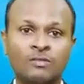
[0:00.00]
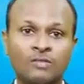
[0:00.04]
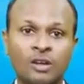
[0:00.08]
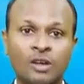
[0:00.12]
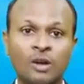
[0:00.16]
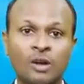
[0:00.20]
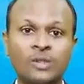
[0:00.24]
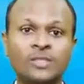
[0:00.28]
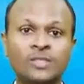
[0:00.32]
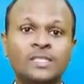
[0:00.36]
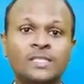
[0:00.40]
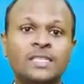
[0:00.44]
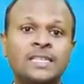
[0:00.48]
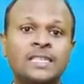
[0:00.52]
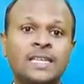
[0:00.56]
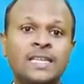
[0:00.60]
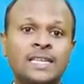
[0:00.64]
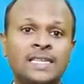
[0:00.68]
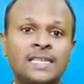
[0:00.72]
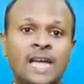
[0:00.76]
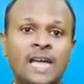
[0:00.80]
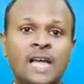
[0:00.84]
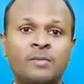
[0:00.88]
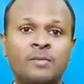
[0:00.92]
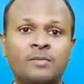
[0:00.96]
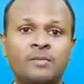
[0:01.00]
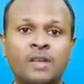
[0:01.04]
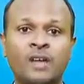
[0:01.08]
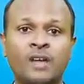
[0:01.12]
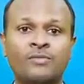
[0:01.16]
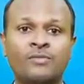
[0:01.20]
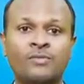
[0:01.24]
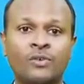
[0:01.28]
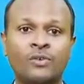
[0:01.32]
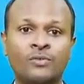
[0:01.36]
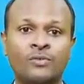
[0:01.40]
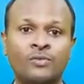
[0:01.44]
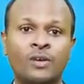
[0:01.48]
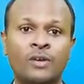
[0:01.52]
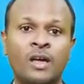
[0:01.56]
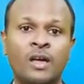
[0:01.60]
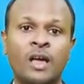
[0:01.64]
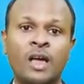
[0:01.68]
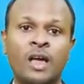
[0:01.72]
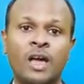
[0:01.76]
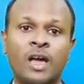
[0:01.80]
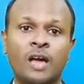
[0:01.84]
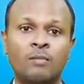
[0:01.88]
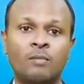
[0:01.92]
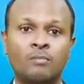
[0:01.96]
velocity time graph of
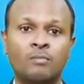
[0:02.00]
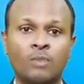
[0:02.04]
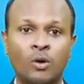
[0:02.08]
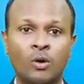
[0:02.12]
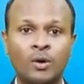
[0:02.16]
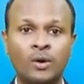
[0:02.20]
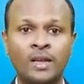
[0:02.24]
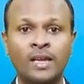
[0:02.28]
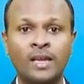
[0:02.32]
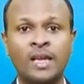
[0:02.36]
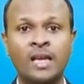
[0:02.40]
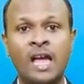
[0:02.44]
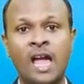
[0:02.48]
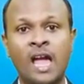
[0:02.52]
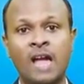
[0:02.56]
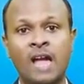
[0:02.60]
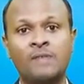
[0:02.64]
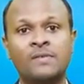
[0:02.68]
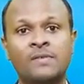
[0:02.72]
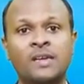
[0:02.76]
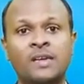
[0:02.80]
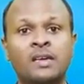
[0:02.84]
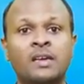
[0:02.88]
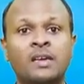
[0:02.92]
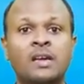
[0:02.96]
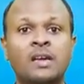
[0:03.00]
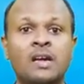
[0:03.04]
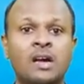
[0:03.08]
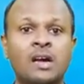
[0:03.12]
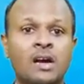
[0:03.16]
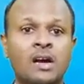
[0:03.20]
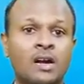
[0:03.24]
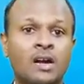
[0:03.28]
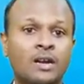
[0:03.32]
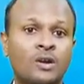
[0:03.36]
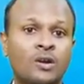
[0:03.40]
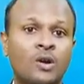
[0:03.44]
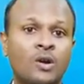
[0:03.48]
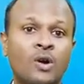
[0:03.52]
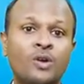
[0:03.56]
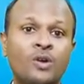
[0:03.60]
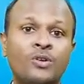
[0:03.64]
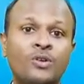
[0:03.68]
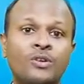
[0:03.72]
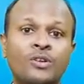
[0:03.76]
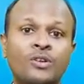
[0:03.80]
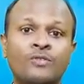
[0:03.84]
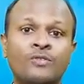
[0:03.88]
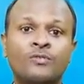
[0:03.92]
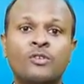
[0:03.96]
a body having a
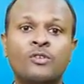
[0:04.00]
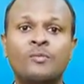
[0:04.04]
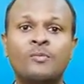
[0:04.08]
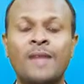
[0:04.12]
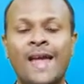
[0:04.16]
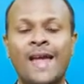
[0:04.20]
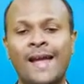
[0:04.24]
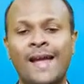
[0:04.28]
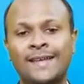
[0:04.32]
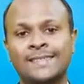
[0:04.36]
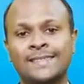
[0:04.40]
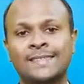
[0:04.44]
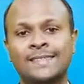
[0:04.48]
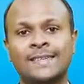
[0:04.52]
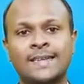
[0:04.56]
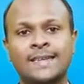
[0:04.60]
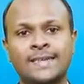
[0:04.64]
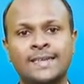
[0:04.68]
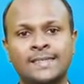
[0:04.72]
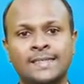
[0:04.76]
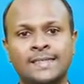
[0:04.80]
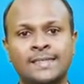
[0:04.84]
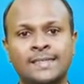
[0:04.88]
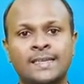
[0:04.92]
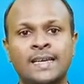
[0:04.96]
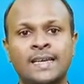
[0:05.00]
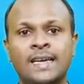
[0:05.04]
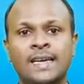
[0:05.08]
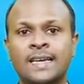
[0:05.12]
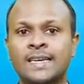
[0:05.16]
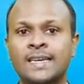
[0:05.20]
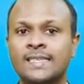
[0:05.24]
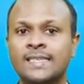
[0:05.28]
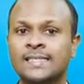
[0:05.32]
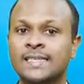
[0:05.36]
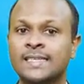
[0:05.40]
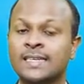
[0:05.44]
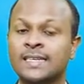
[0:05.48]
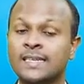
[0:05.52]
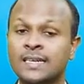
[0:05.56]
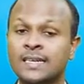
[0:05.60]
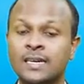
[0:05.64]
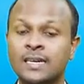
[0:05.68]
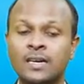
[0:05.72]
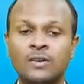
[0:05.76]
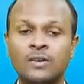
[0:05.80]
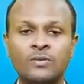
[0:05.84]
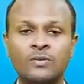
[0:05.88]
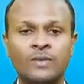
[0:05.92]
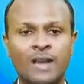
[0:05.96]
non-uniform acceleration is a
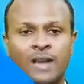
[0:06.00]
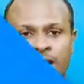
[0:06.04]
curved